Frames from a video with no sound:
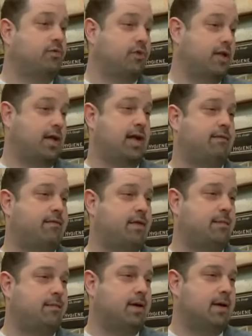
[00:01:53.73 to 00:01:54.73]
say they have
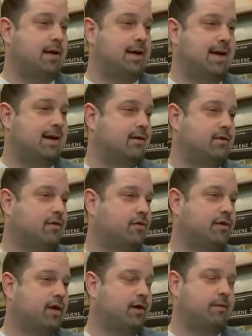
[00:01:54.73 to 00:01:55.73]
them, and it
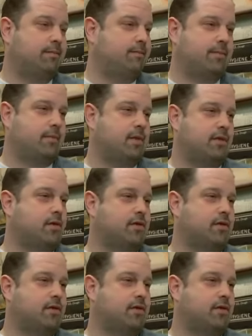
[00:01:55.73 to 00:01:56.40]
turns out that they're